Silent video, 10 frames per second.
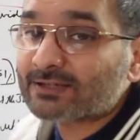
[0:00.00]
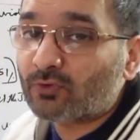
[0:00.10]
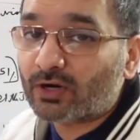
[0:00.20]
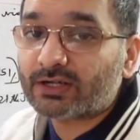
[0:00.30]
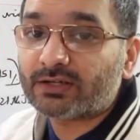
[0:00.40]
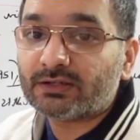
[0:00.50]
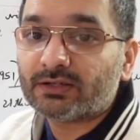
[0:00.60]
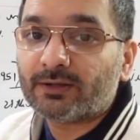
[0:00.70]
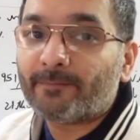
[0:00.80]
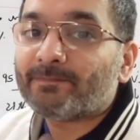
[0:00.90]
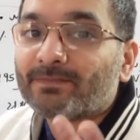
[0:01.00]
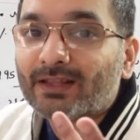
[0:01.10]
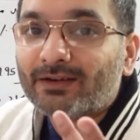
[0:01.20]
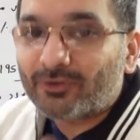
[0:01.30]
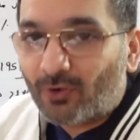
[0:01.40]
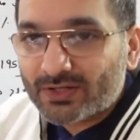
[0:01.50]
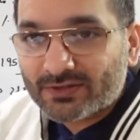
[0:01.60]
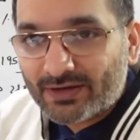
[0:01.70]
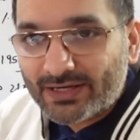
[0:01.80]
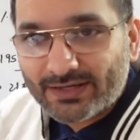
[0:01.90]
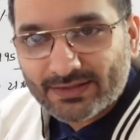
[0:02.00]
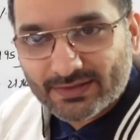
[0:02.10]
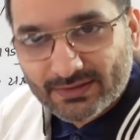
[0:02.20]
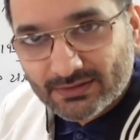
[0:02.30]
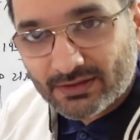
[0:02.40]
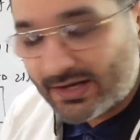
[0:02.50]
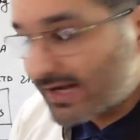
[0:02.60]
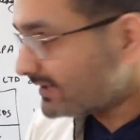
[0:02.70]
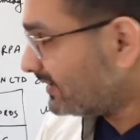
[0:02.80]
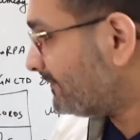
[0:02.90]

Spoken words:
what torts really is, correct?